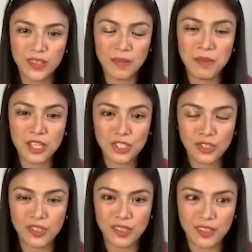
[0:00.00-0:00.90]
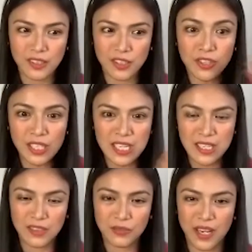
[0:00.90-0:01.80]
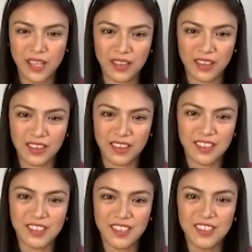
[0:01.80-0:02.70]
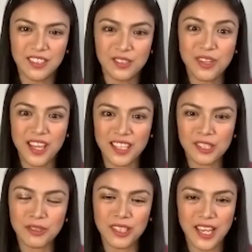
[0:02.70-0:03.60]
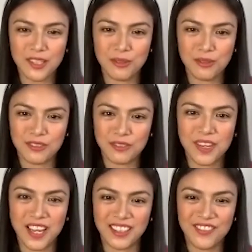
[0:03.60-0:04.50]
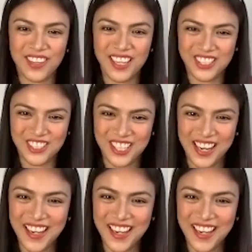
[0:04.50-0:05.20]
and make sure you clean it well. So yeah, that's what I use from Kathy Valencia.